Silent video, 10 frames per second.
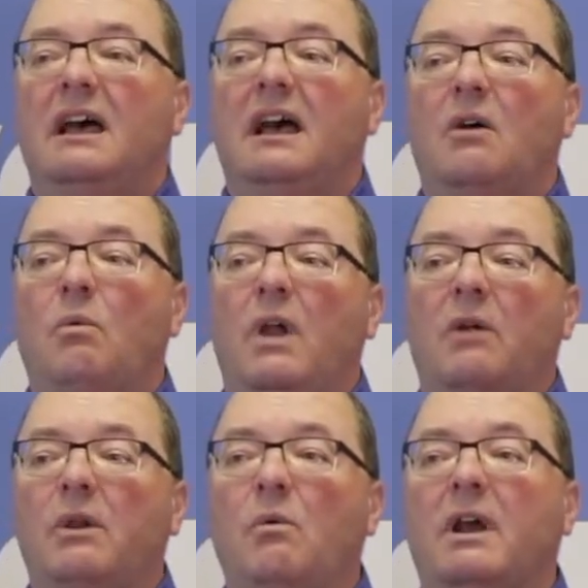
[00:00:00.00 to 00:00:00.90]
where
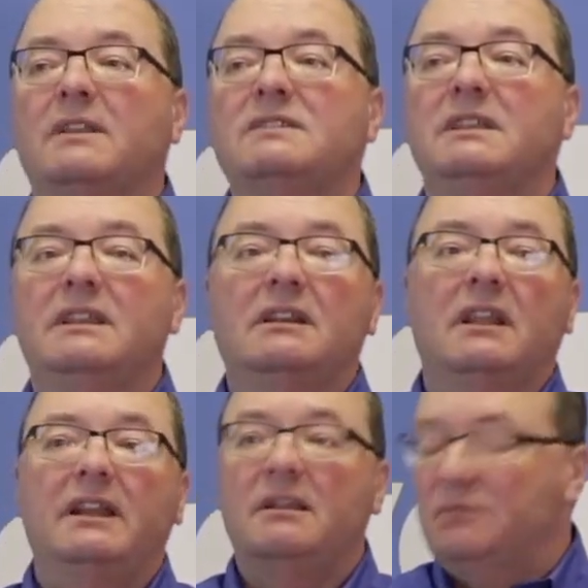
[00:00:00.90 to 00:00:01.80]
we want to see
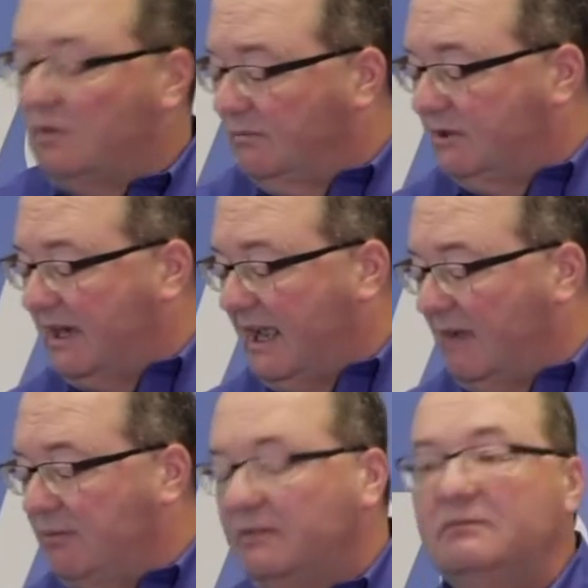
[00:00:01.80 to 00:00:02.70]
light absorption happen.